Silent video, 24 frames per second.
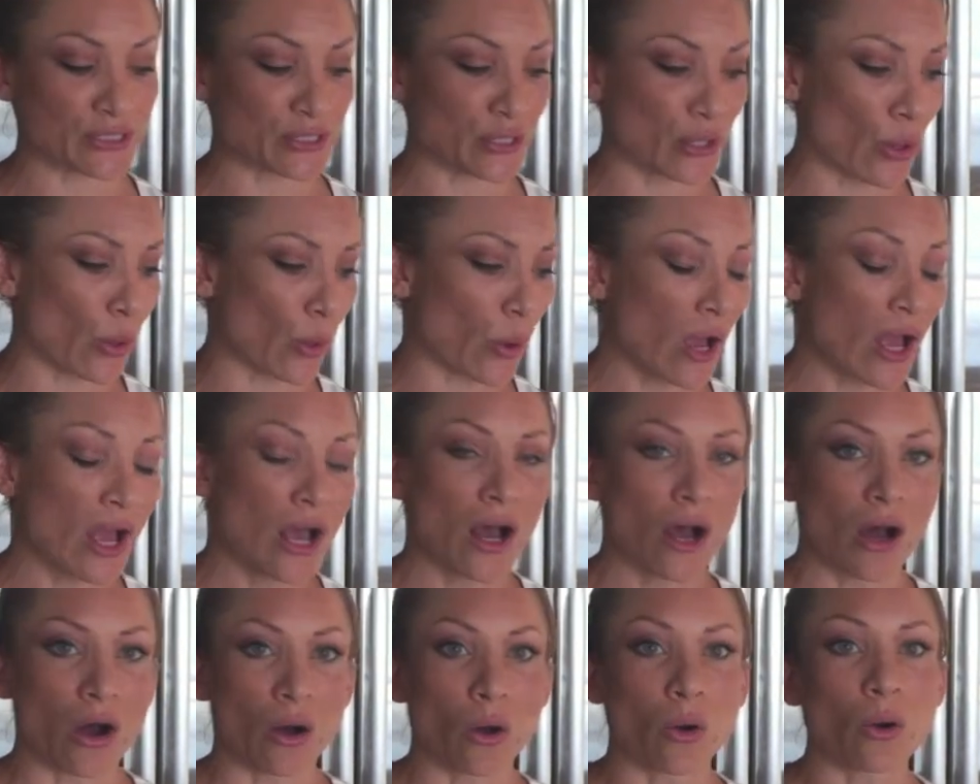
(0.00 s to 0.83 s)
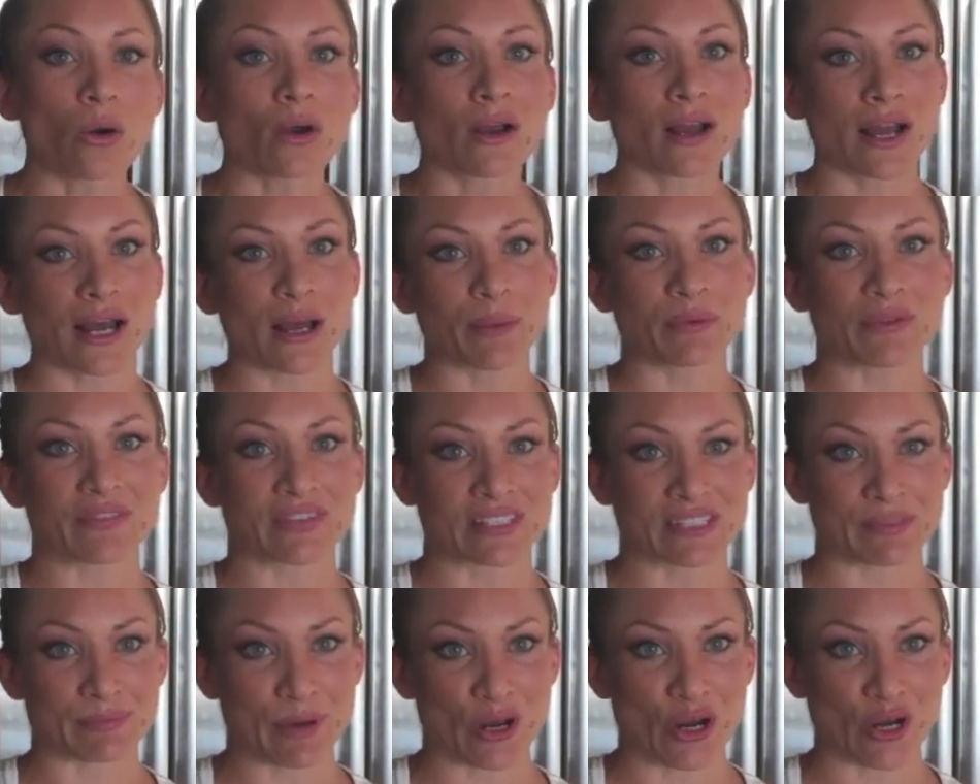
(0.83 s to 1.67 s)
So a whole cup of
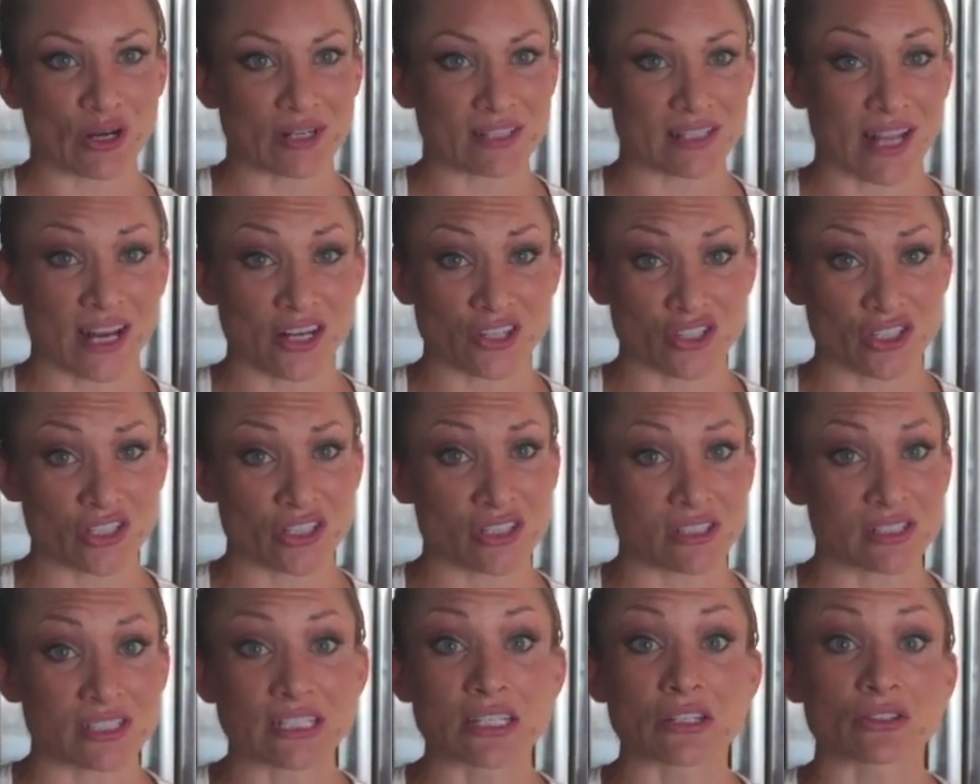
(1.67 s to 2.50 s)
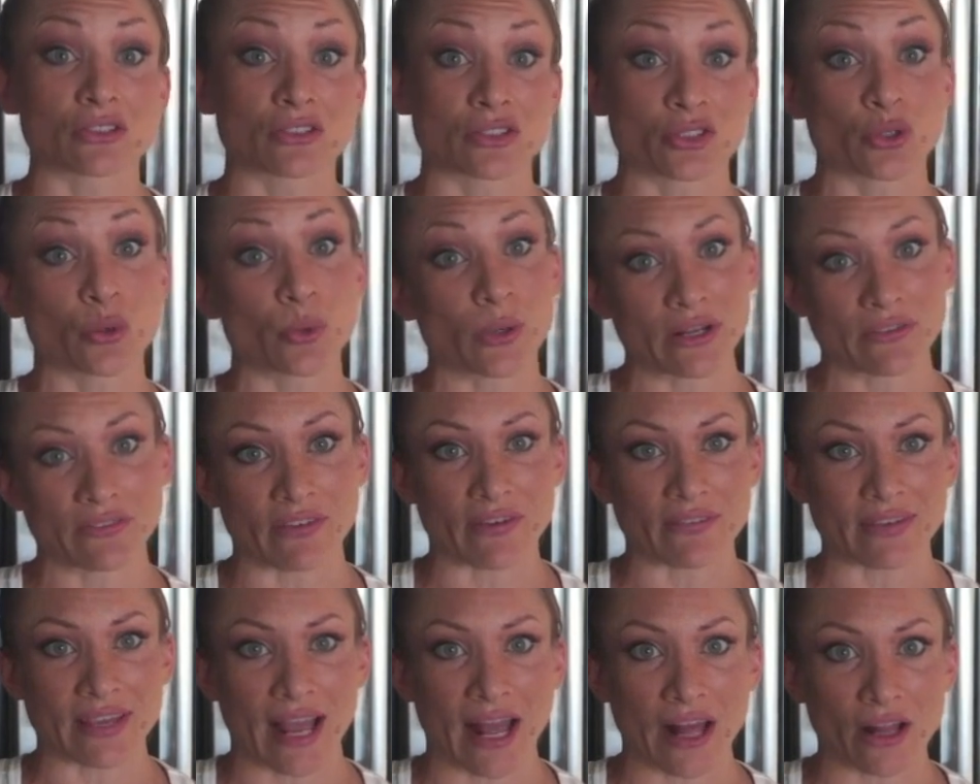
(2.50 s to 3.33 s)
asparagus actually just yields
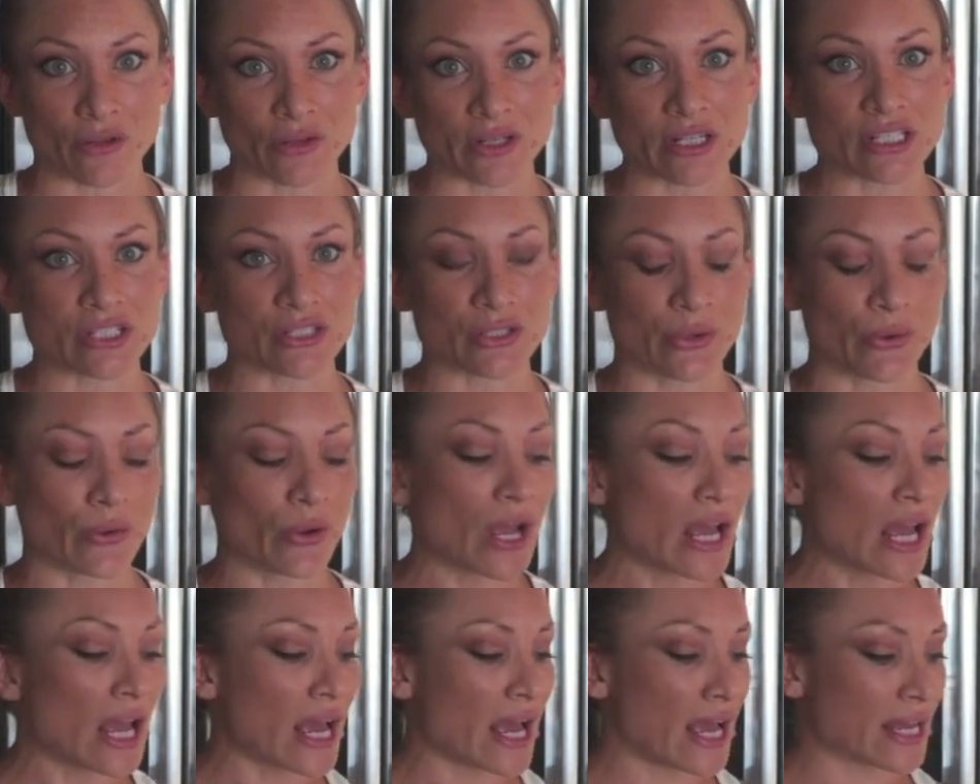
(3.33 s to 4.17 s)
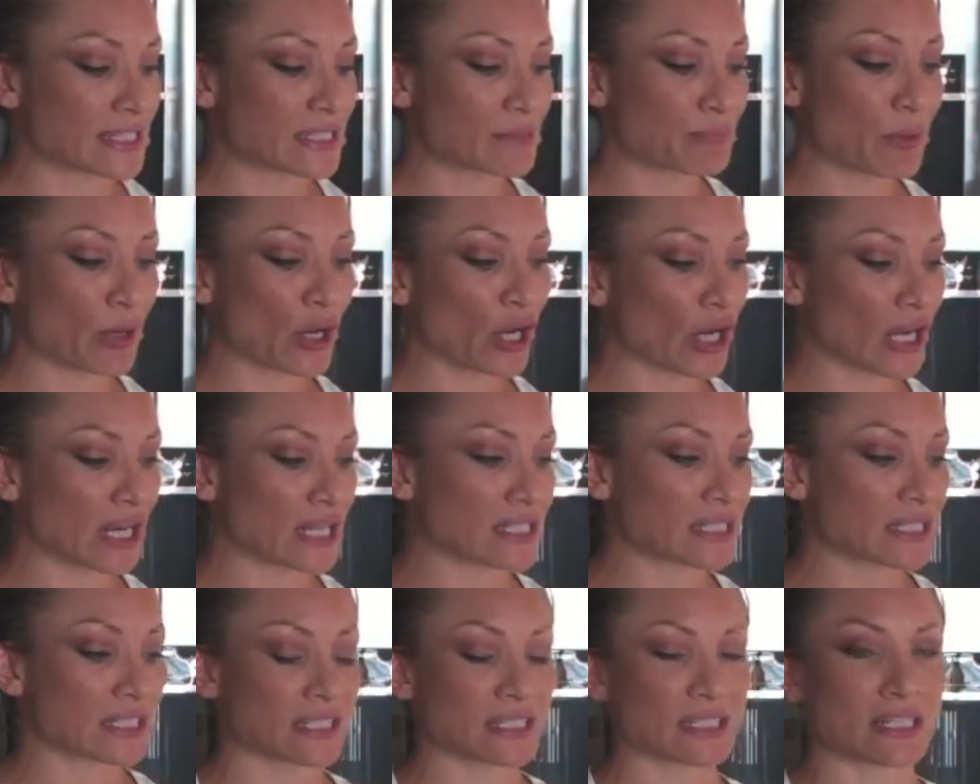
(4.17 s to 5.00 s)
25 calories. So
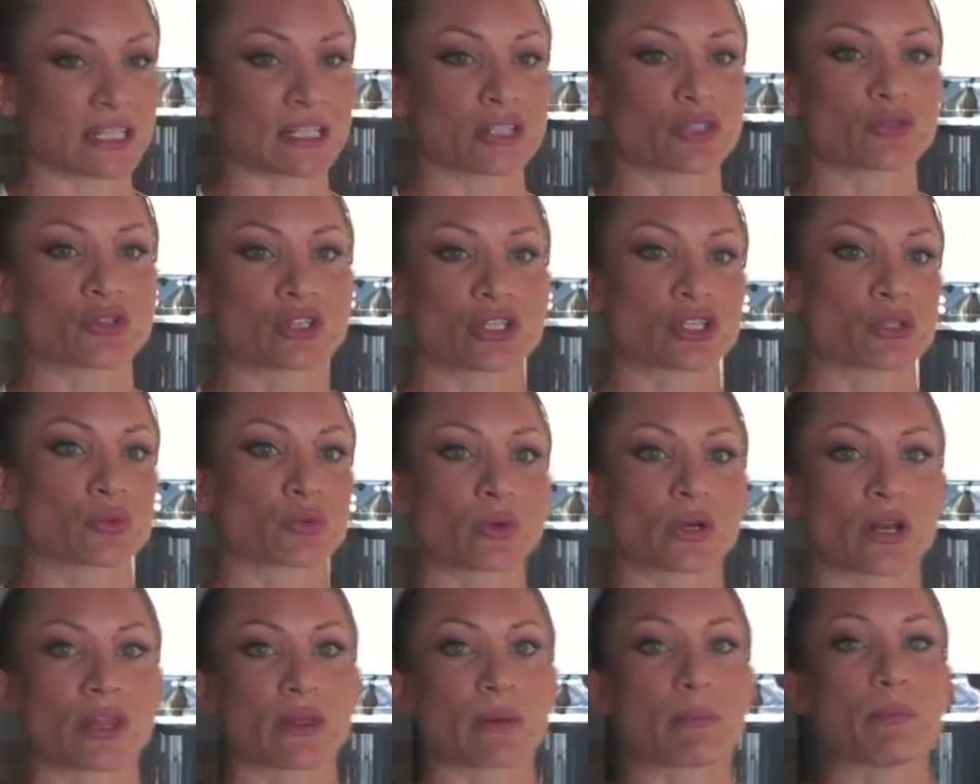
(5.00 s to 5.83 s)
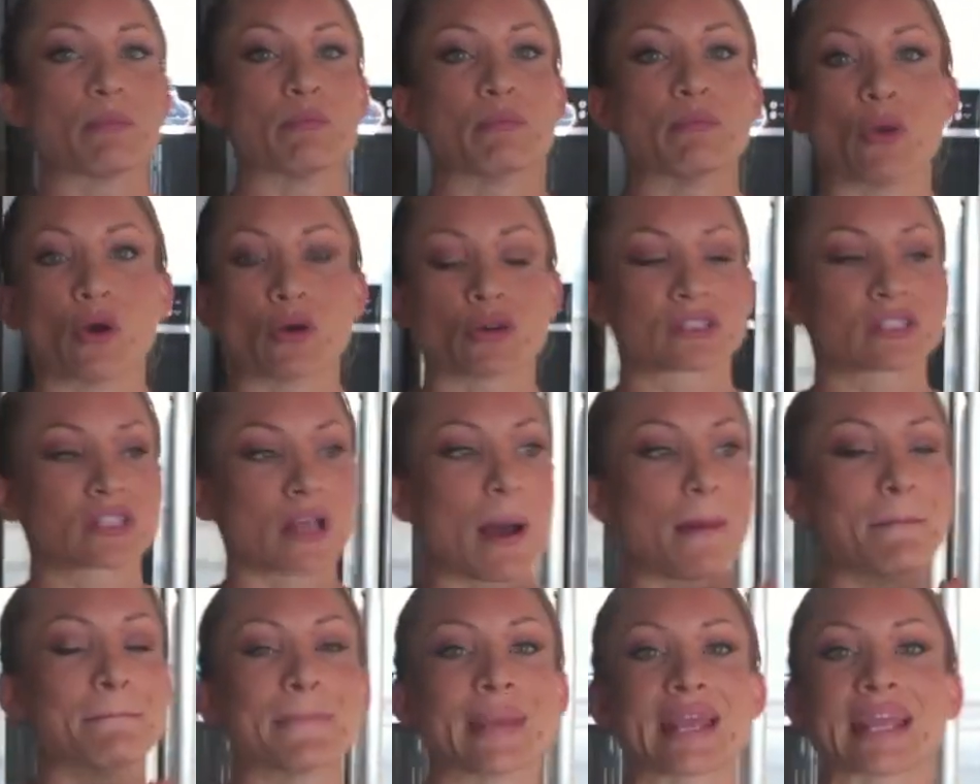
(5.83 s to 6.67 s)
asparagus is just one of the most
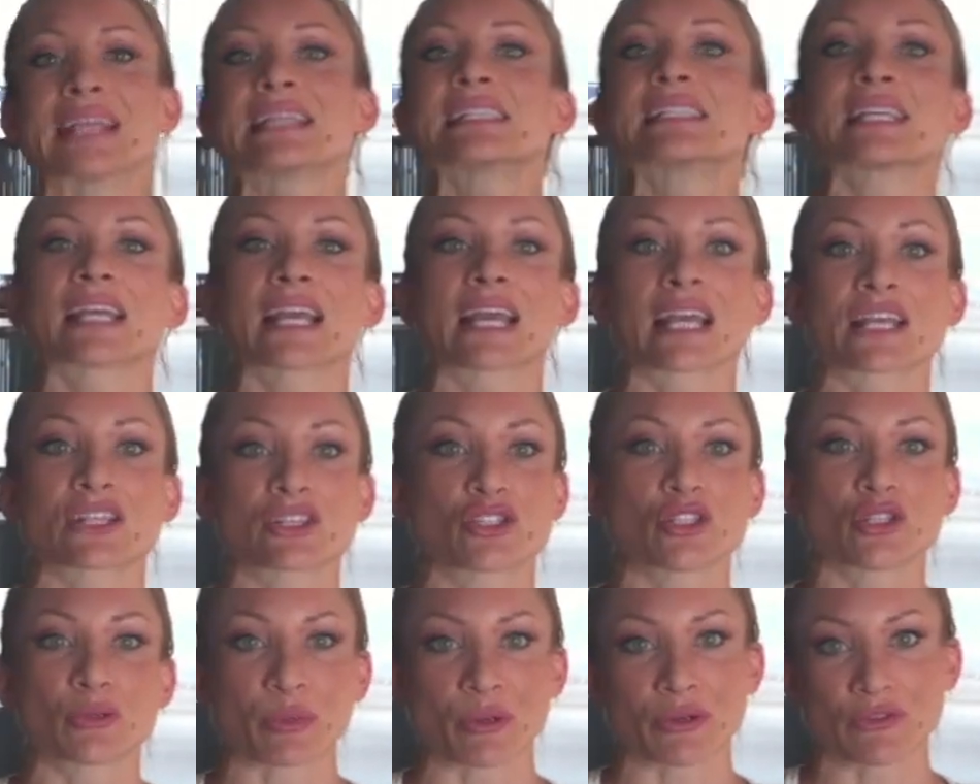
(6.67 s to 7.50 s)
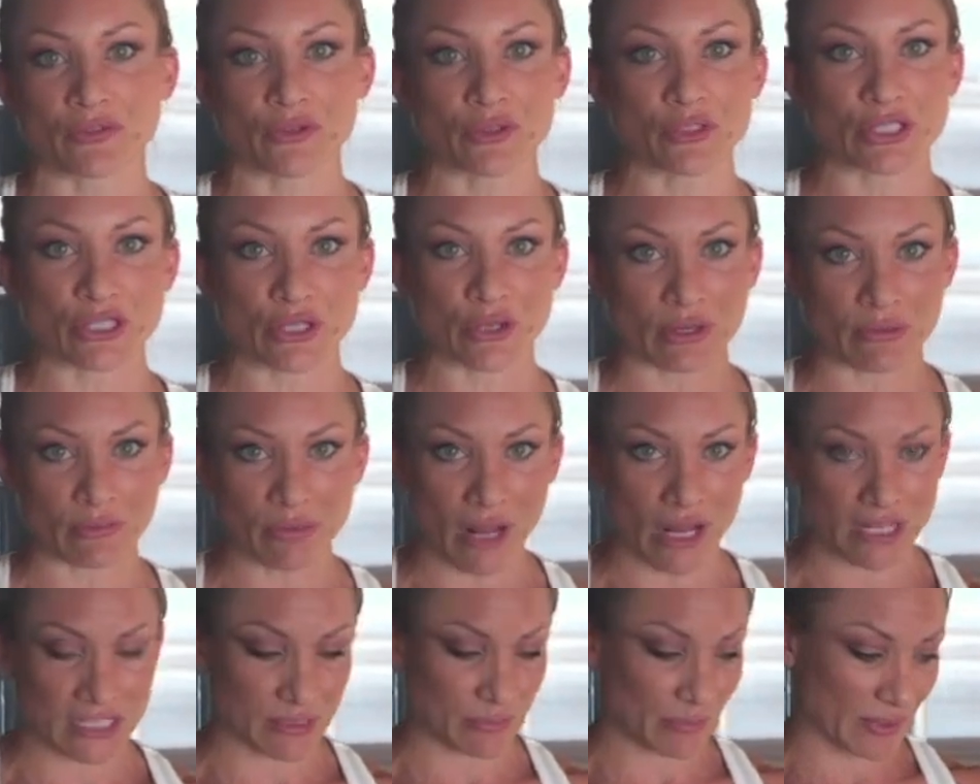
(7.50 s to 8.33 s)
amazing superfoods that you can
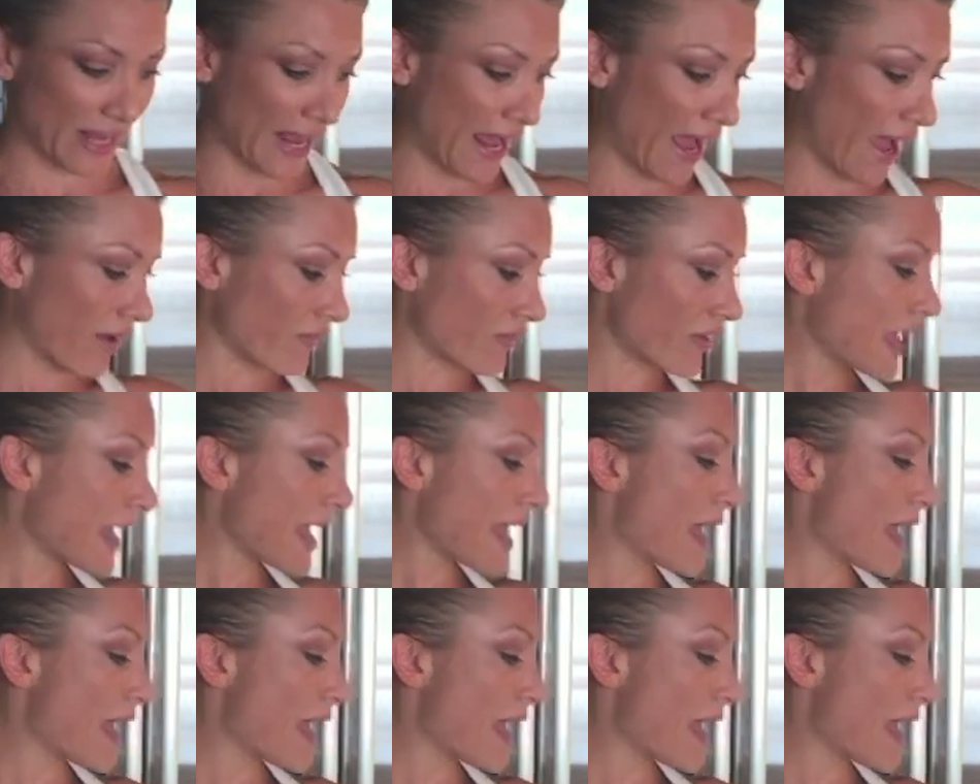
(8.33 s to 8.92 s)
possibly have.